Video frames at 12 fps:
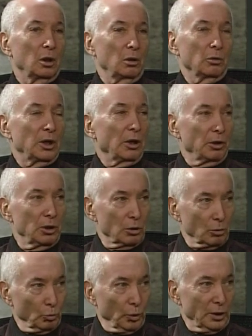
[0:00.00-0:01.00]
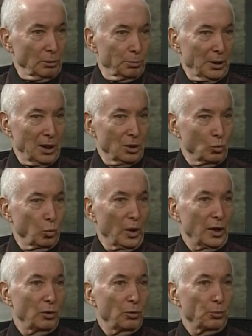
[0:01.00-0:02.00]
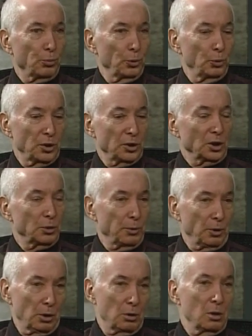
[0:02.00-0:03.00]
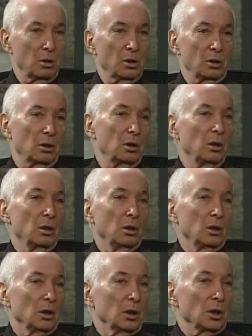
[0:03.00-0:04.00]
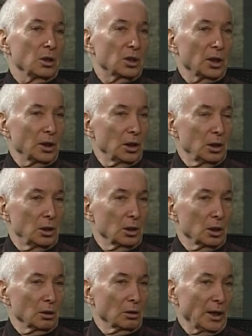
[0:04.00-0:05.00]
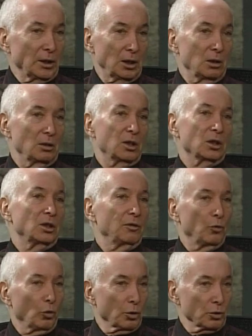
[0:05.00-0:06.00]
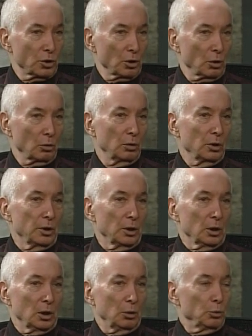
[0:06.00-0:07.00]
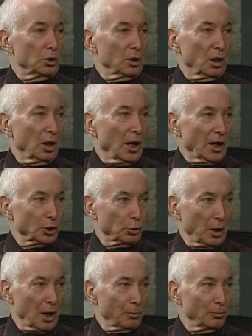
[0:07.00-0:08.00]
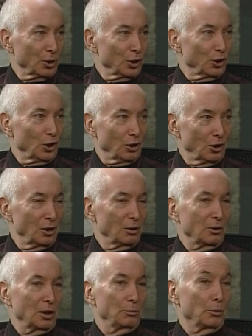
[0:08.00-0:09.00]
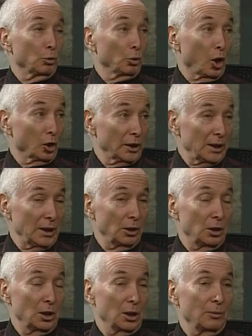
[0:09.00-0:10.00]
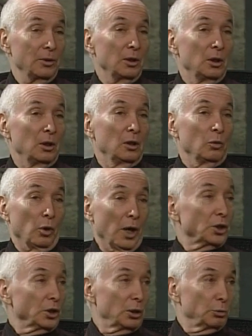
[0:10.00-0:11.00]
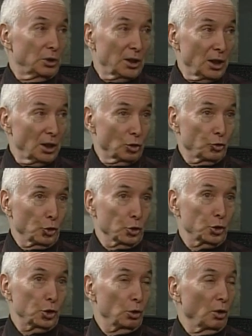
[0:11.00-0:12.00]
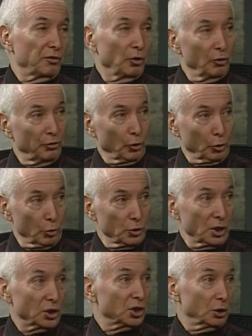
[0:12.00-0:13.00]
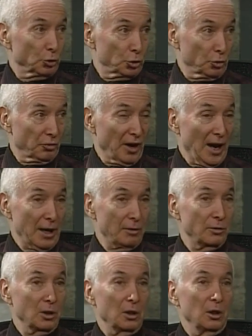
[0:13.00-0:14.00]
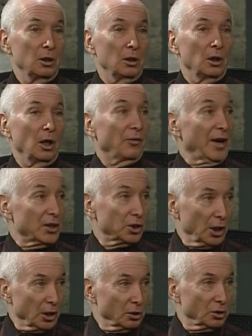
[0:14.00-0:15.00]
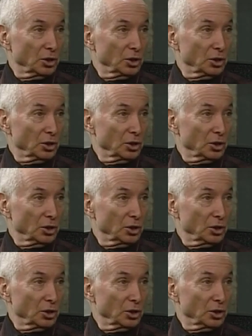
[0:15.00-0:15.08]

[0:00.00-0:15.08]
carry his own weight and pay his way through his experiences. And he studied 1964 or so. He was in an ashram in India, in Marauli, India, where actually he would take his first UFO photos that still survived of Asket's